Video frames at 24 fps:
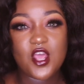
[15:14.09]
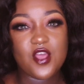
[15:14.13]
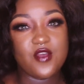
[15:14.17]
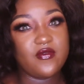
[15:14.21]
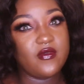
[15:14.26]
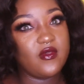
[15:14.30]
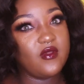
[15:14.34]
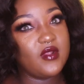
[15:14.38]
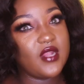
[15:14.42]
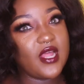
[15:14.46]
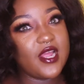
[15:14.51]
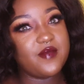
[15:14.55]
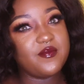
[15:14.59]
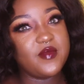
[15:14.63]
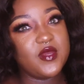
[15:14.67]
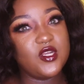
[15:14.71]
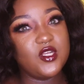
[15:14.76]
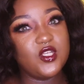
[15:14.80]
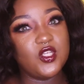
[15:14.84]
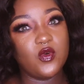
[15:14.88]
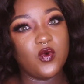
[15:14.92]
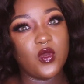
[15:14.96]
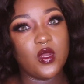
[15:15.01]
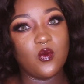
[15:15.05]
If you like
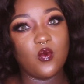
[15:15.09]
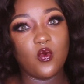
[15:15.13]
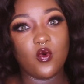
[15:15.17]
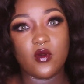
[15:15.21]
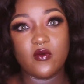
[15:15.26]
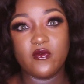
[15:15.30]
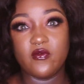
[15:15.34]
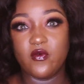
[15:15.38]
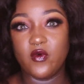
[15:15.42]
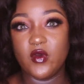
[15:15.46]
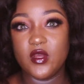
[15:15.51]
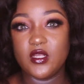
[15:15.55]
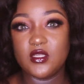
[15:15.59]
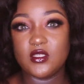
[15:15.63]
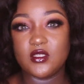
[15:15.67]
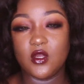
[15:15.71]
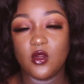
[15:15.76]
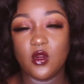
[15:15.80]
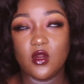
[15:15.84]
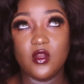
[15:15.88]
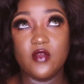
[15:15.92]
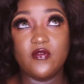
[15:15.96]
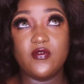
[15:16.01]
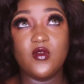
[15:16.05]
me doing more
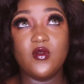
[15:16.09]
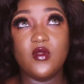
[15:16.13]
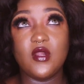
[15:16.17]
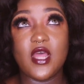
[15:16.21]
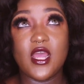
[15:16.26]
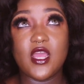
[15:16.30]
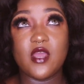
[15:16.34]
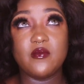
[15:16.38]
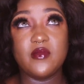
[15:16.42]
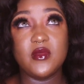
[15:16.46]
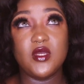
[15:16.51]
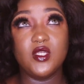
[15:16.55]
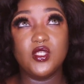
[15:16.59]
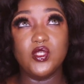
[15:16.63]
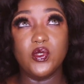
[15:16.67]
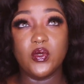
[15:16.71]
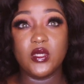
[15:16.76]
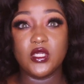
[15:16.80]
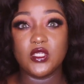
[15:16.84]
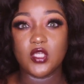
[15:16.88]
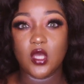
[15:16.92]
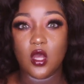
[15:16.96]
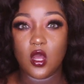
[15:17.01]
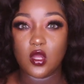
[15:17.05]
voice, or if you like me
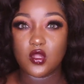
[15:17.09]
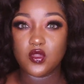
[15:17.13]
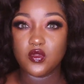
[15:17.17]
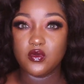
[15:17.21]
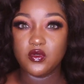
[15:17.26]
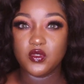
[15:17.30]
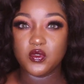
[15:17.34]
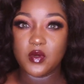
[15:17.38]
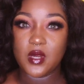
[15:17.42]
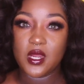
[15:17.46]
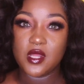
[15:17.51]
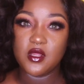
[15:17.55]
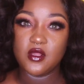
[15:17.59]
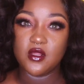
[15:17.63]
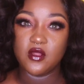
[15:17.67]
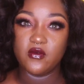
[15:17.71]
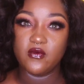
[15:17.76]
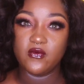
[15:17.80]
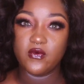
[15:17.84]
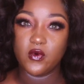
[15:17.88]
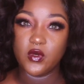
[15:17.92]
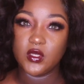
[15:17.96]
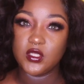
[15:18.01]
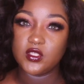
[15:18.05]
doing talk throughs rather
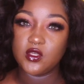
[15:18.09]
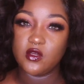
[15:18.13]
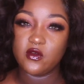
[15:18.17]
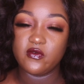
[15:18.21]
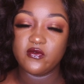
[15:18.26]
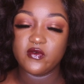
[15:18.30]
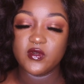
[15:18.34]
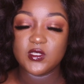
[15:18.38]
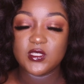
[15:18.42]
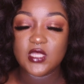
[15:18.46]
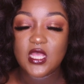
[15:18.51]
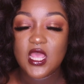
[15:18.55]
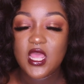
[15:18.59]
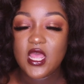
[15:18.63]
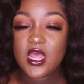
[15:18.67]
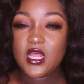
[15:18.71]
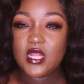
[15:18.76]
than voiceovers,